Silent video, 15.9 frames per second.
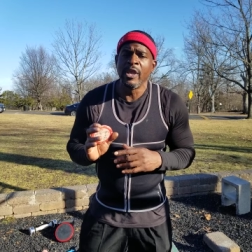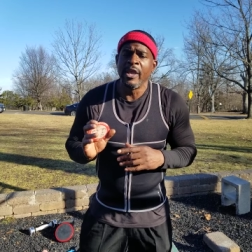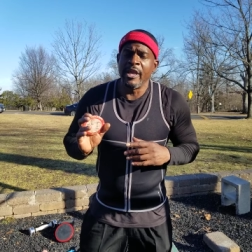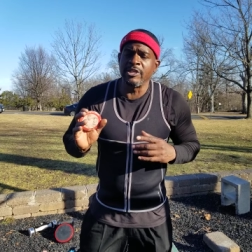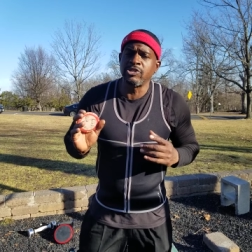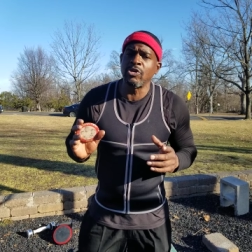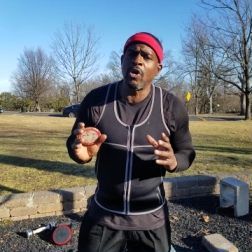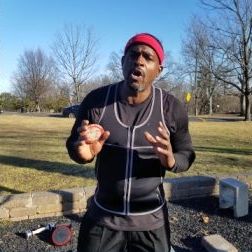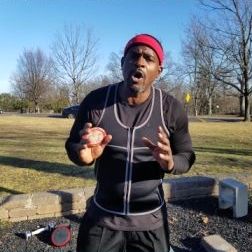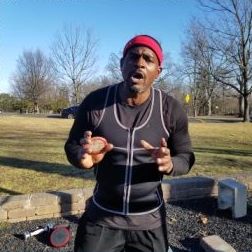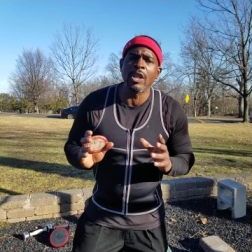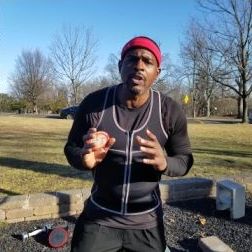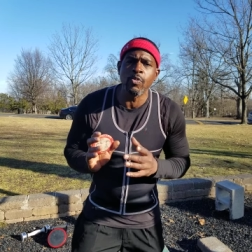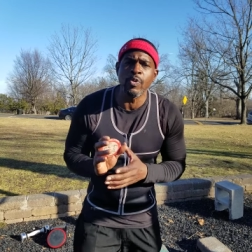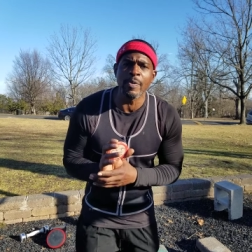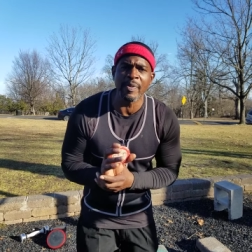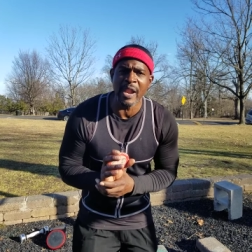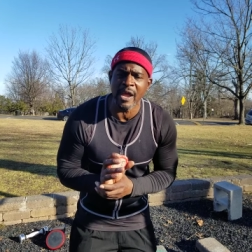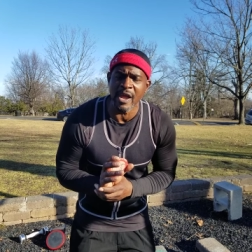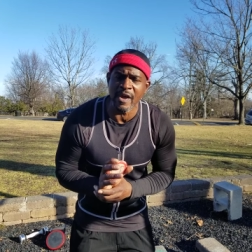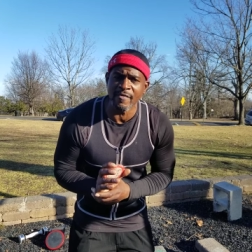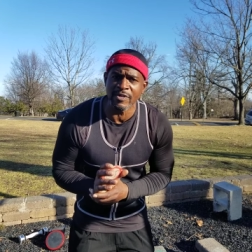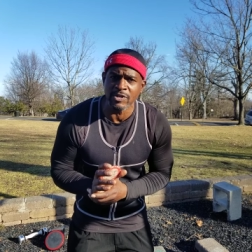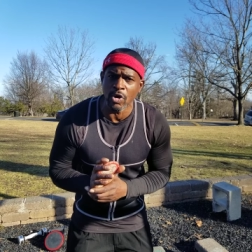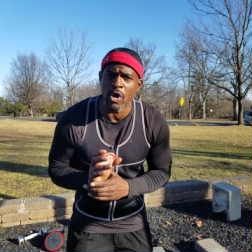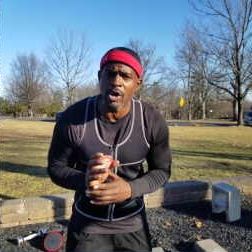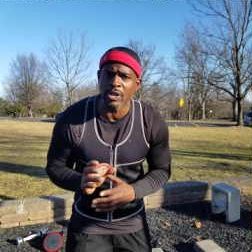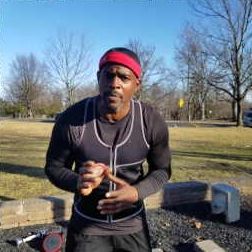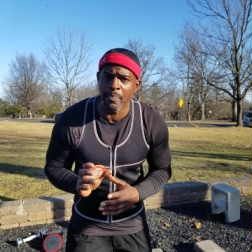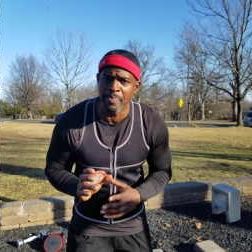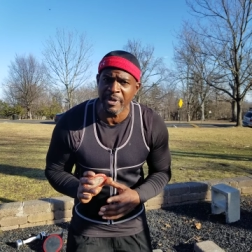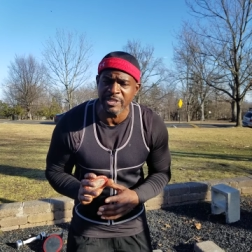And to all the women I ever call
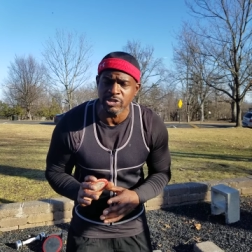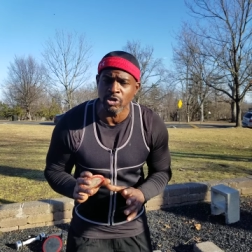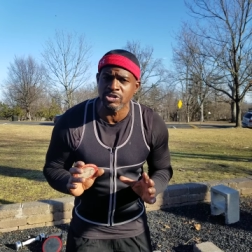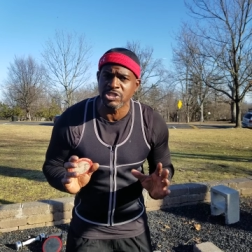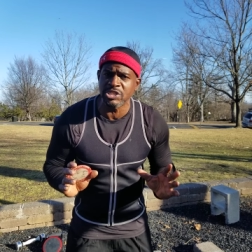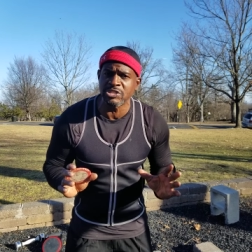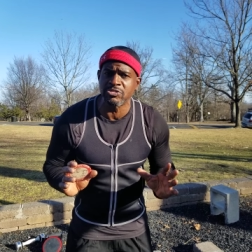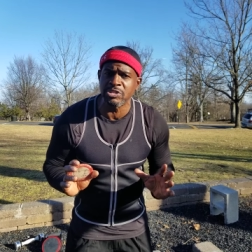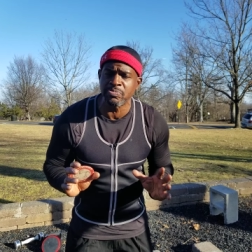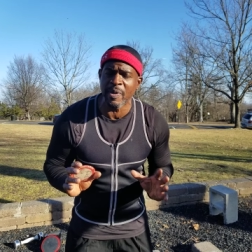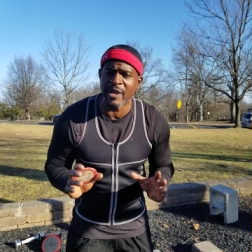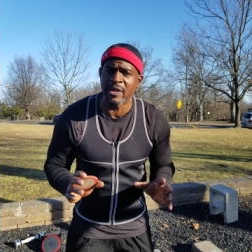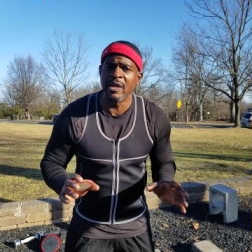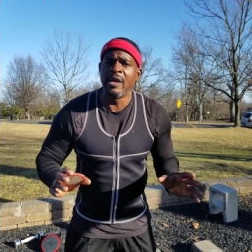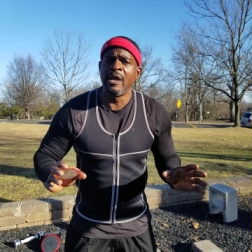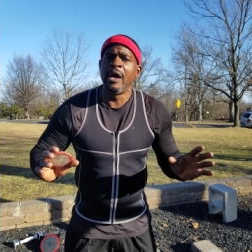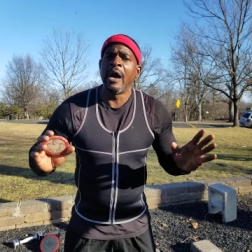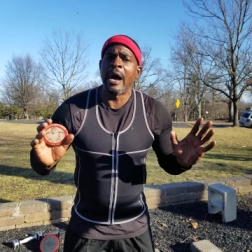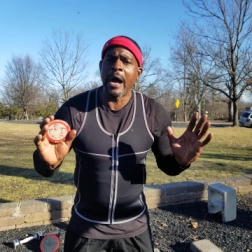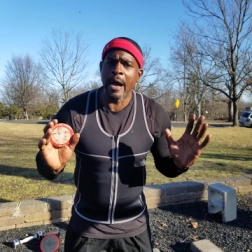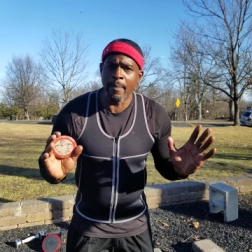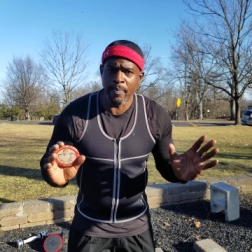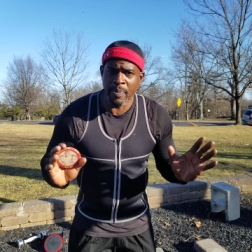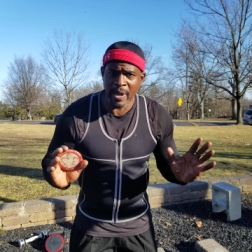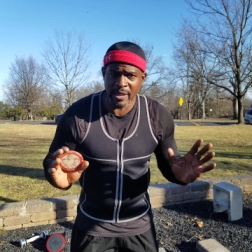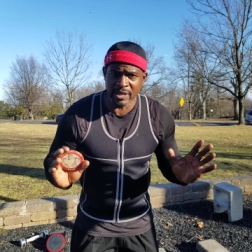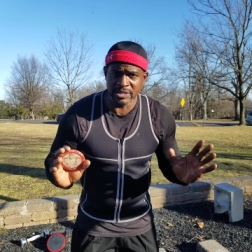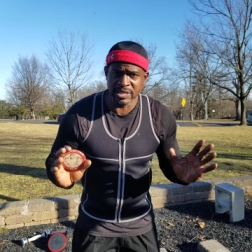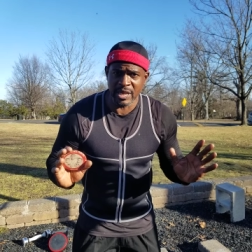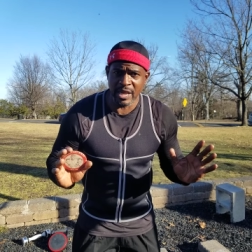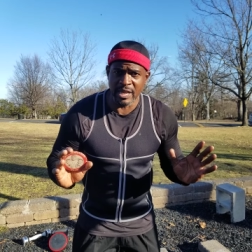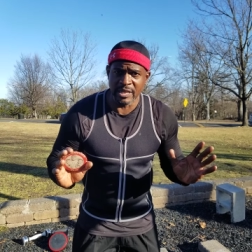a bitch or disrespect, I
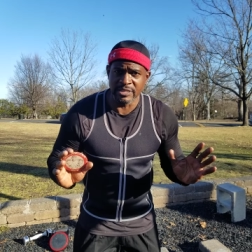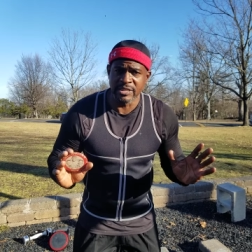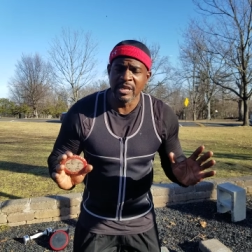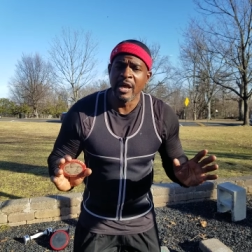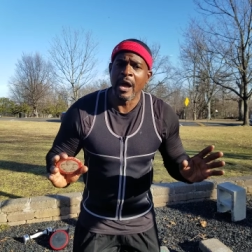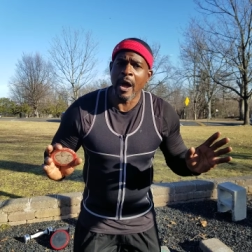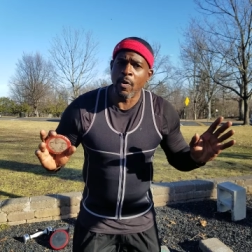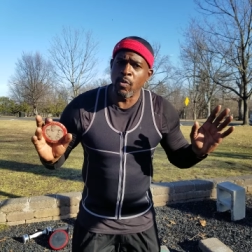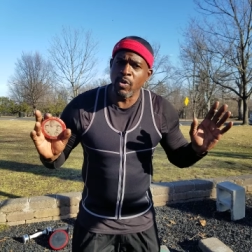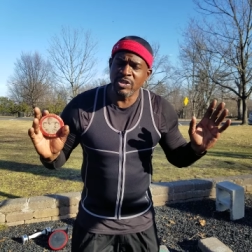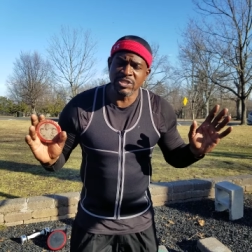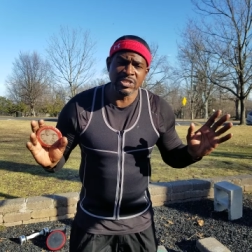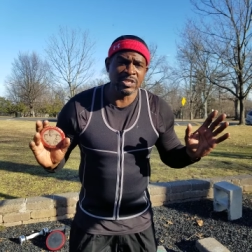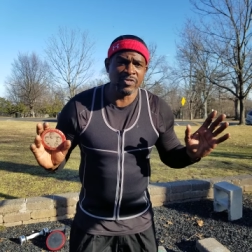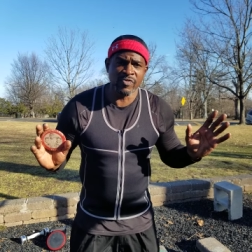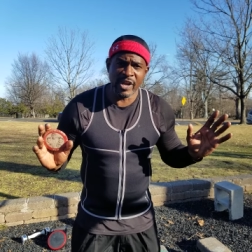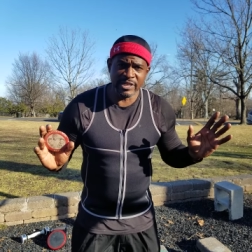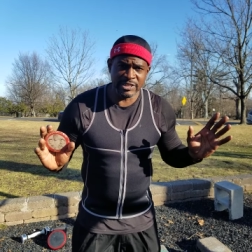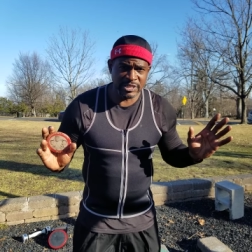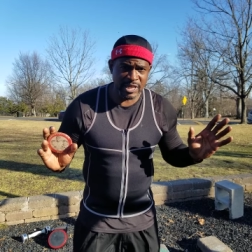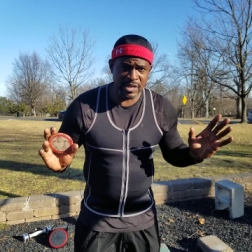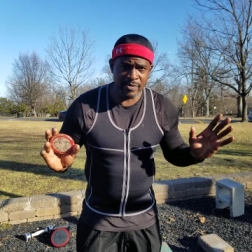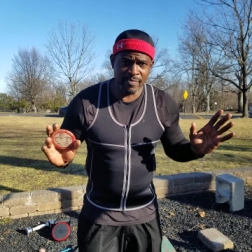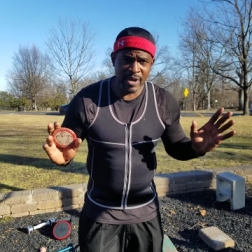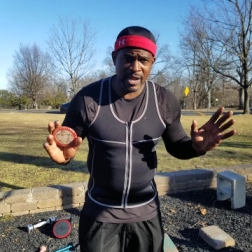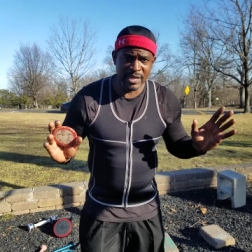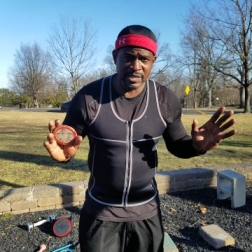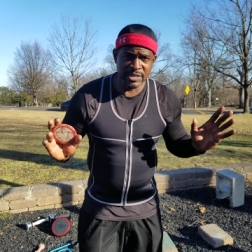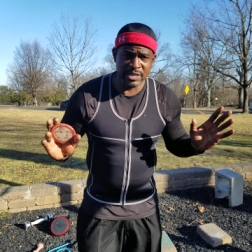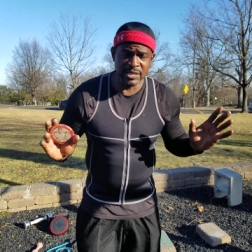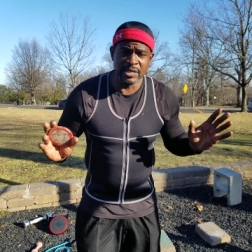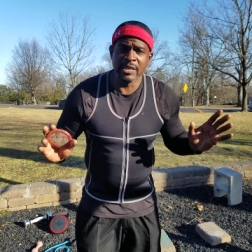apologize. I wasn't in the right state of mind
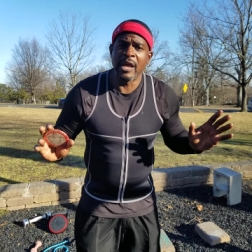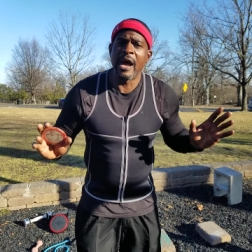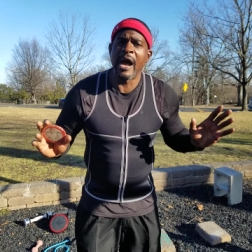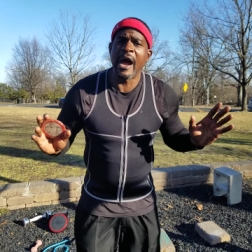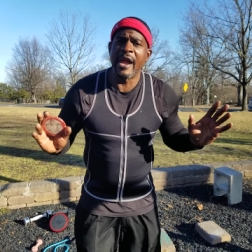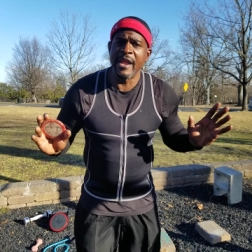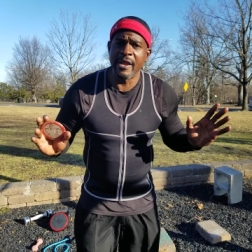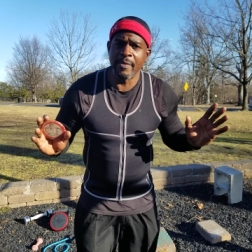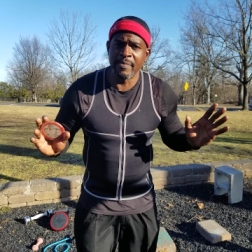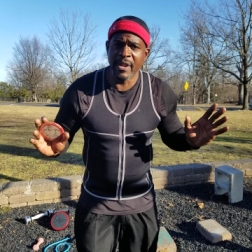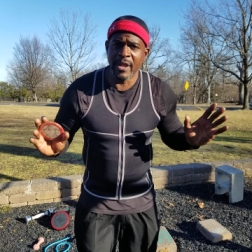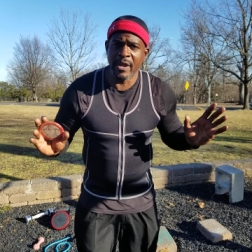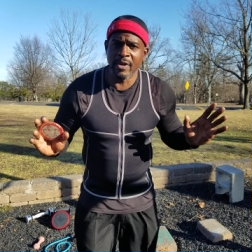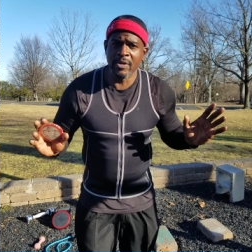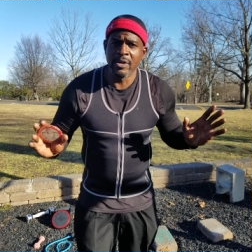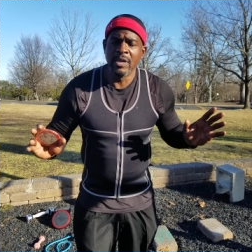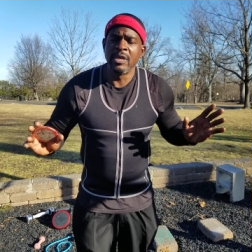then. I am now.